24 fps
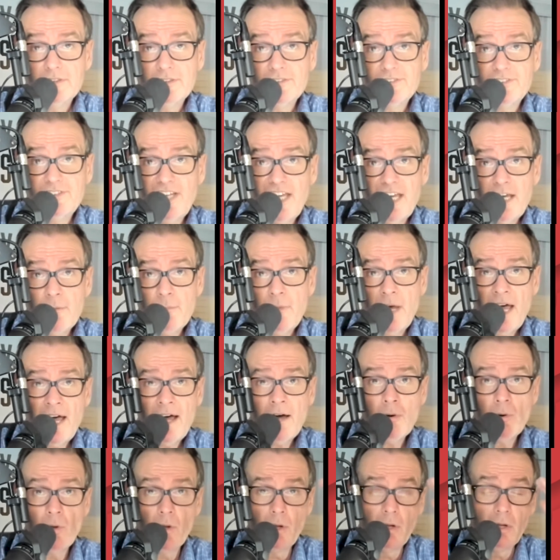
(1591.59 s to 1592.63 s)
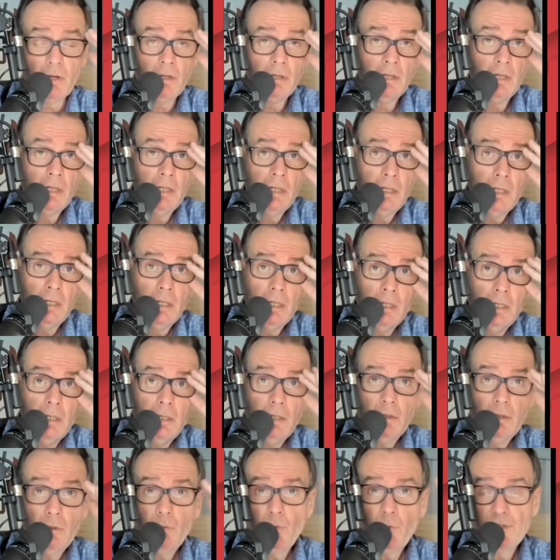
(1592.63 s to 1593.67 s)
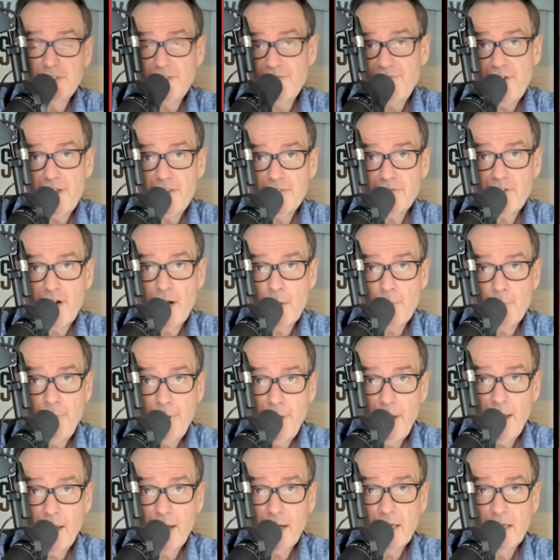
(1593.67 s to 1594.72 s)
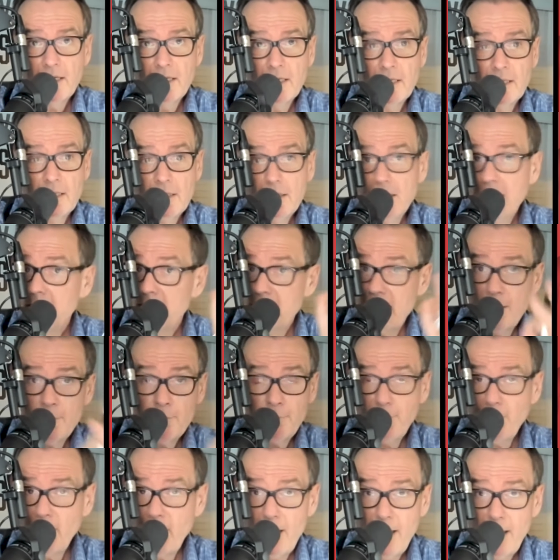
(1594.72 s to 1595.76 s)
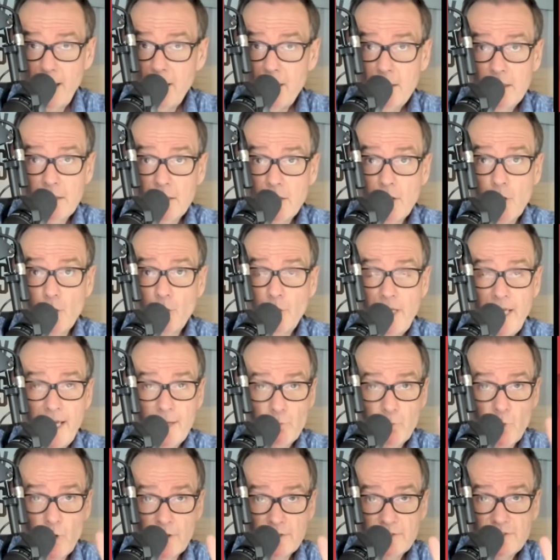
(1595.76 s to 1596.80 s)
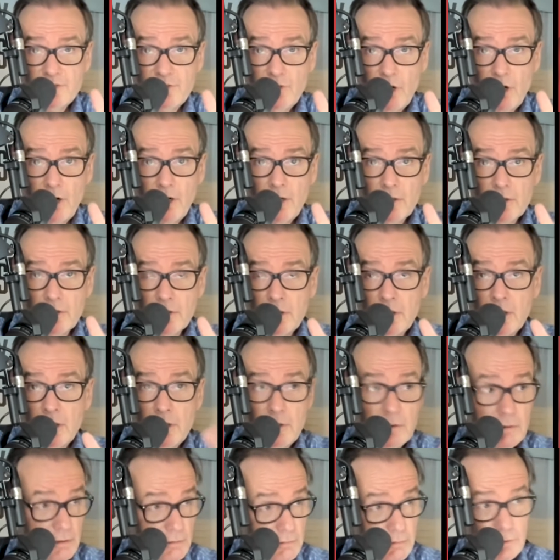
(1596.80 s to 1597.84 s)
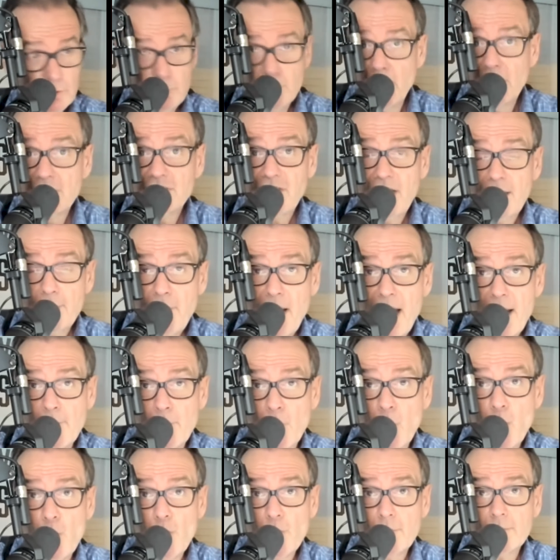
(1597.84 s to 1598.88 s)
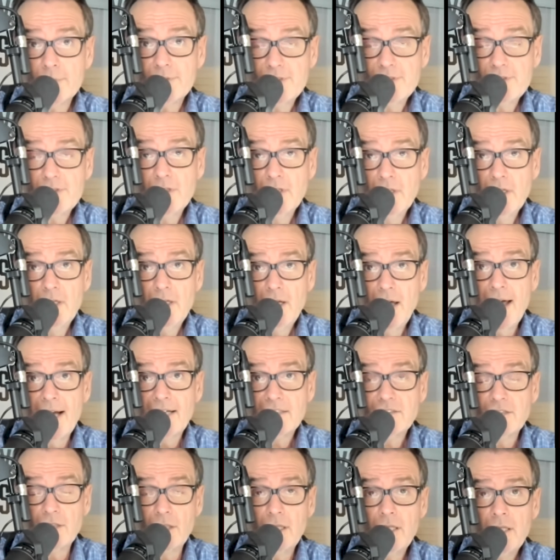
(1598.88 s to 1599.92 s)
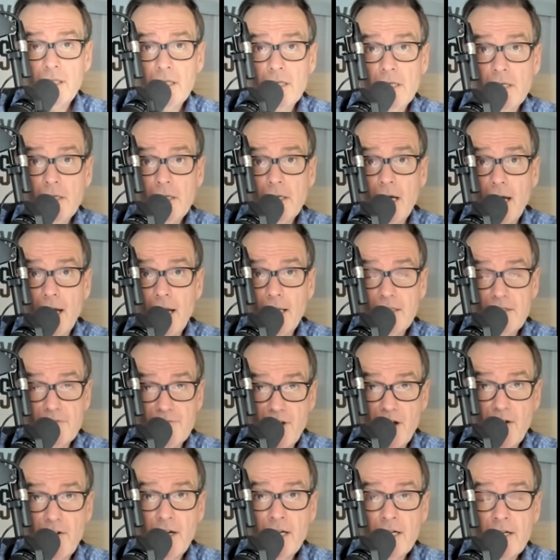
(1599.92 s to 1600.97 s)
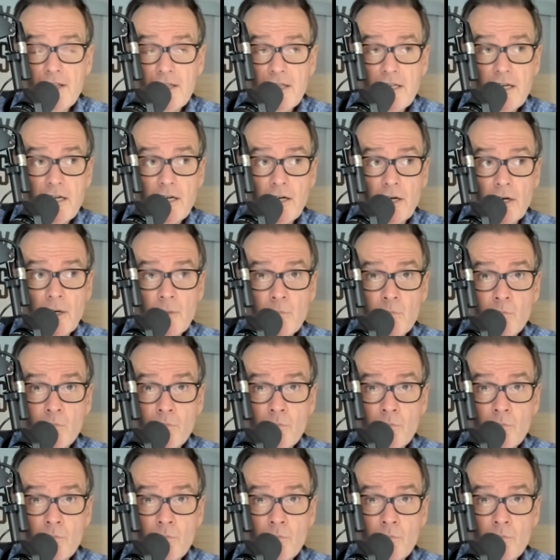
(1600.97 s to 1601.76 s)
Sam Howell was a fifth round pick, didn't play. Only had one start, much like Pat Mahomes, actually, at the very end of the year.